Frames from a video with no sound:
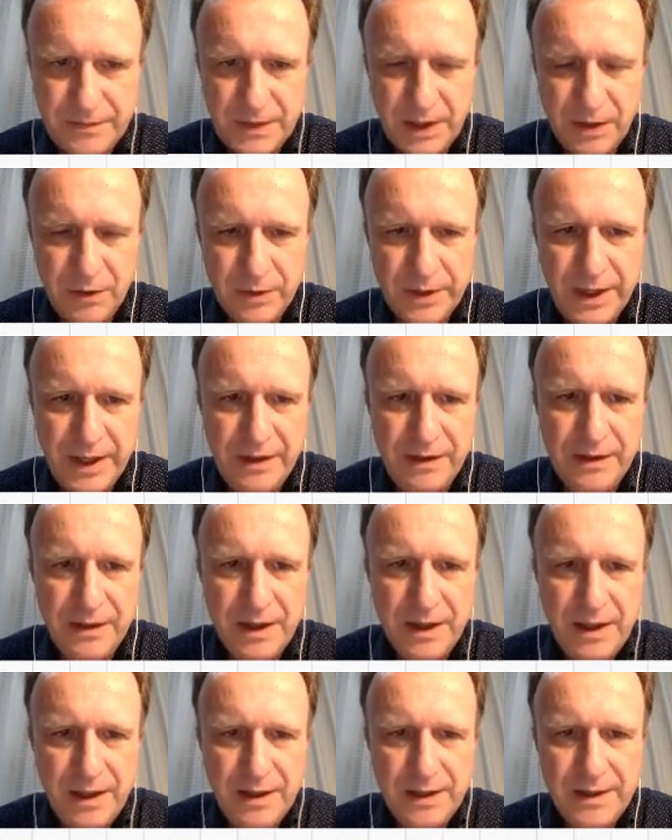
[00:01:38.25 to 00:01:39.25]
Okay,
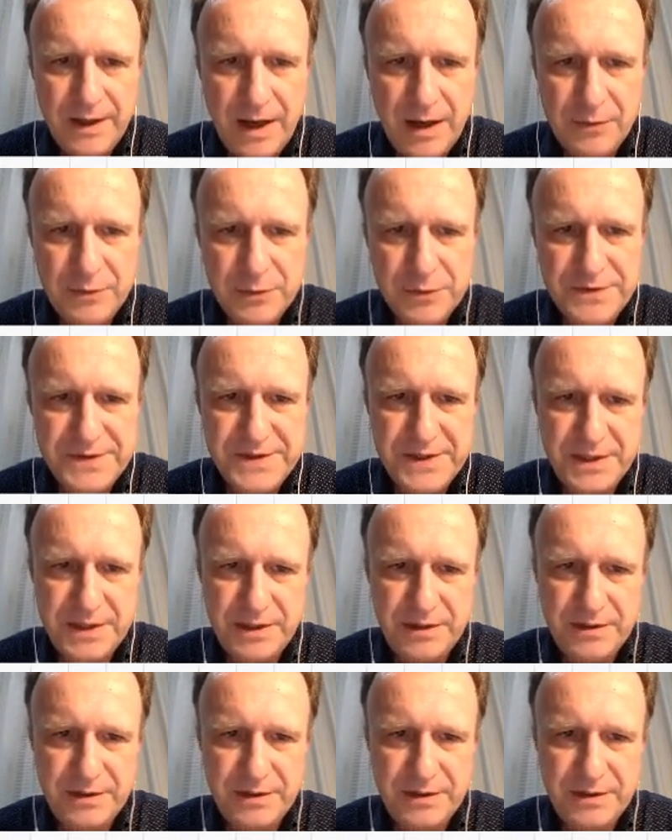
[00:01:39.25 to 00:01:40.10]
now you see